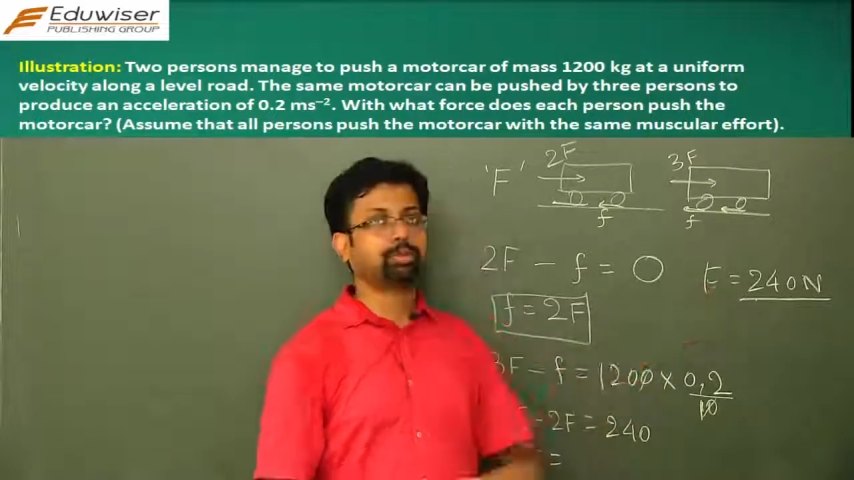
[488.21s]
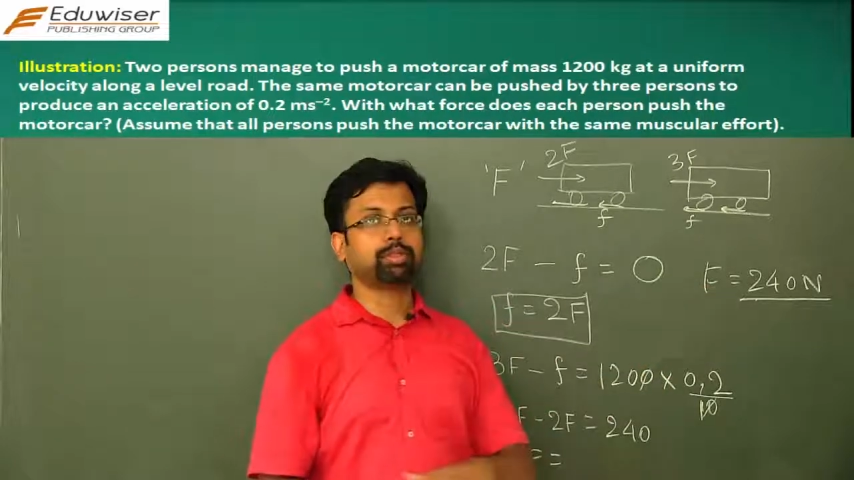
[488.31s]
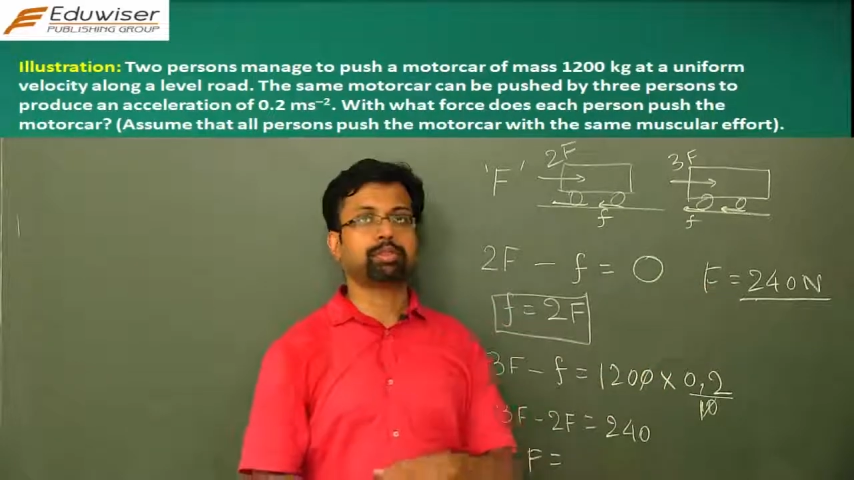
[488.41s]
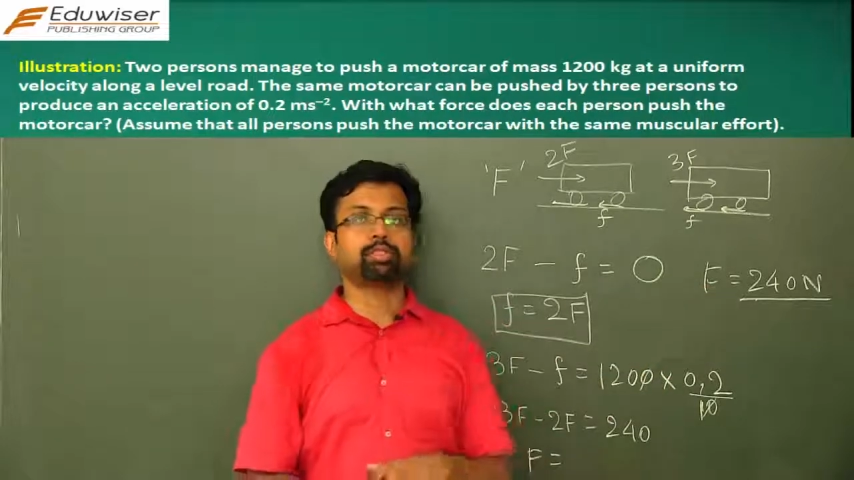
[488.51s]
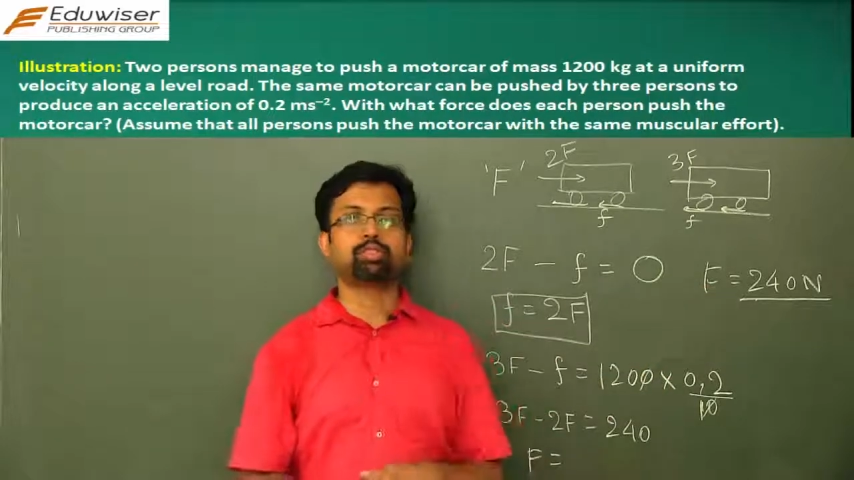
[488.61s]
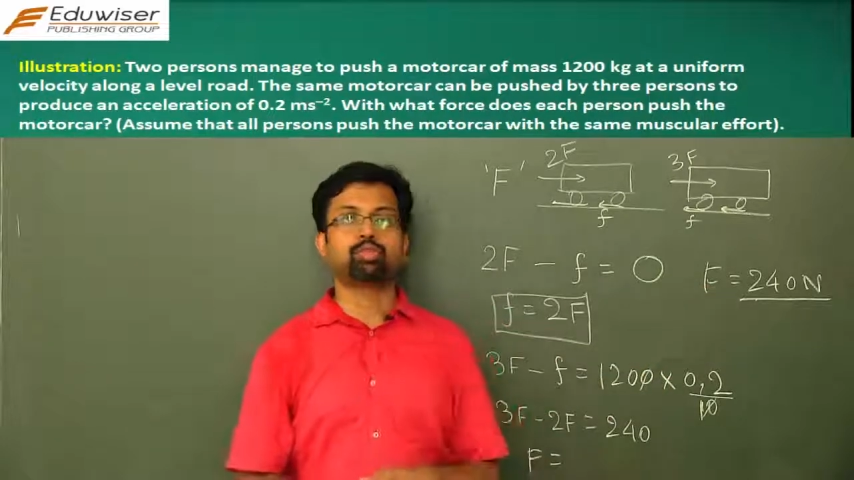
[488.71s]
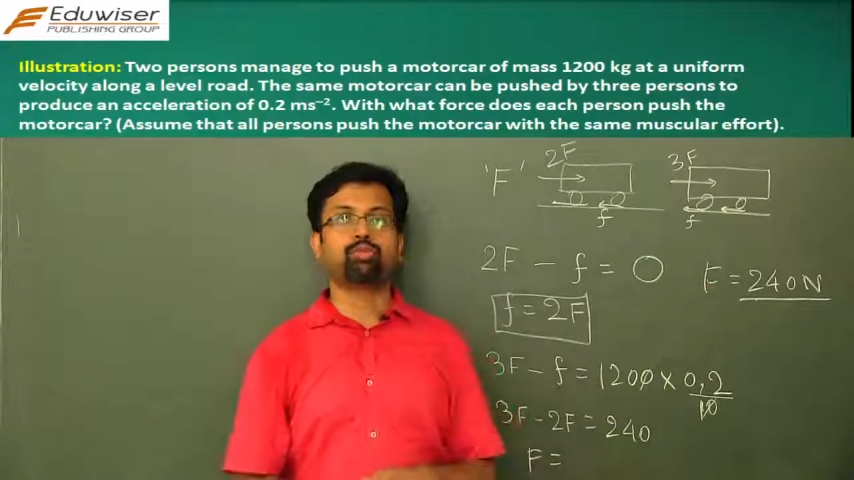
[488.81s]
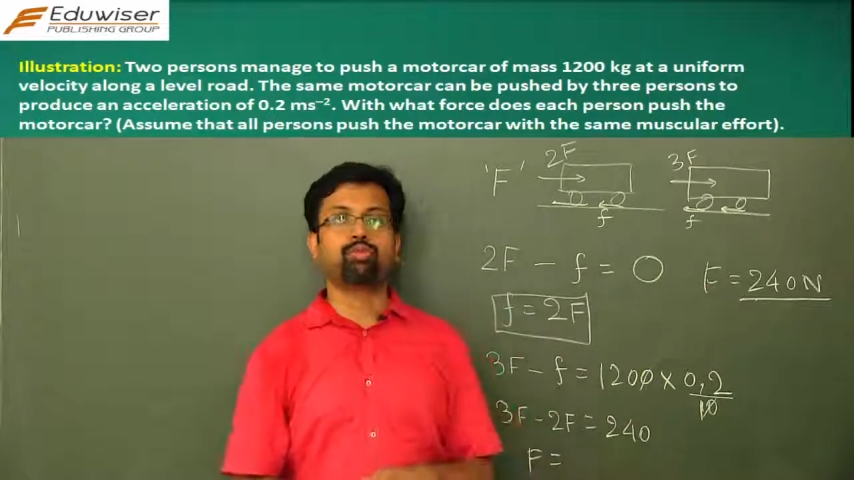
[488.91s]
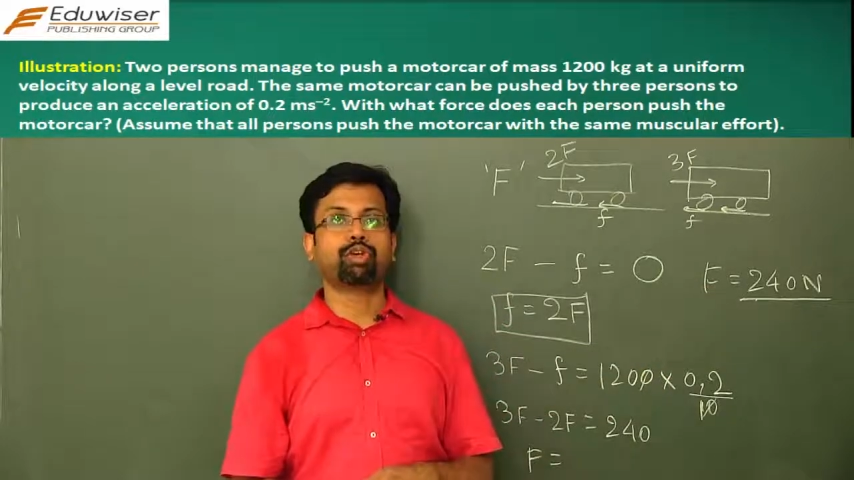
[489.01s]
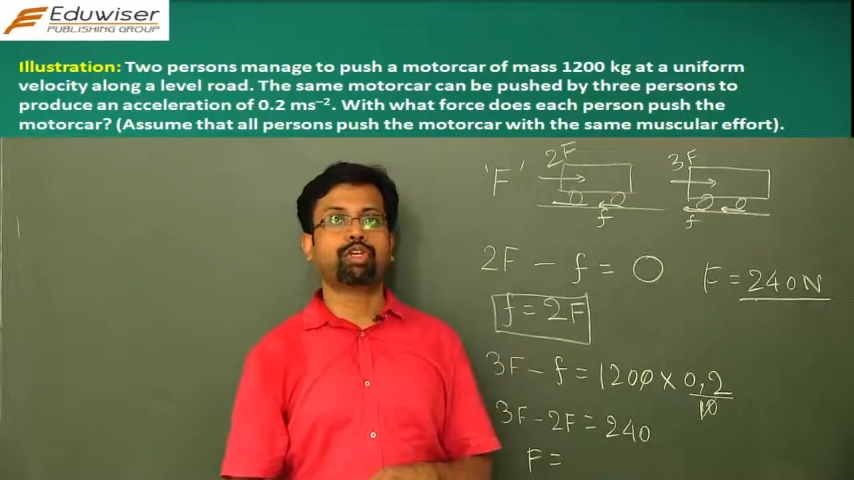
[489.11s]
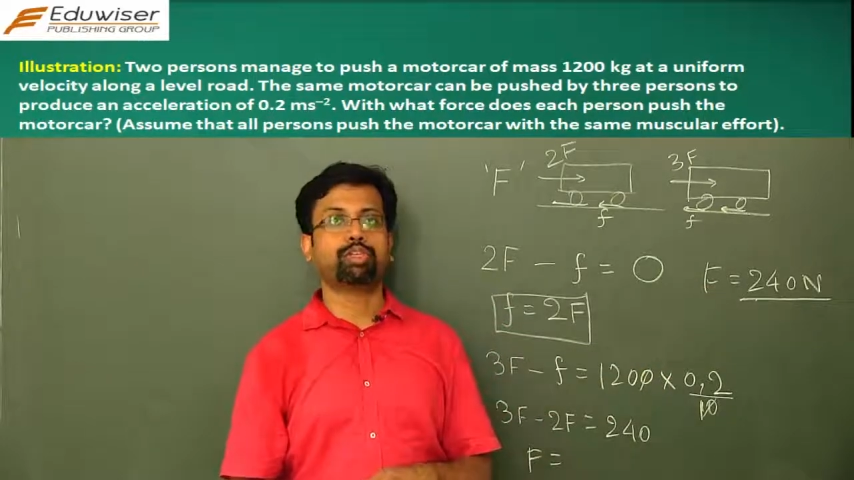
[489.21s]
person is 240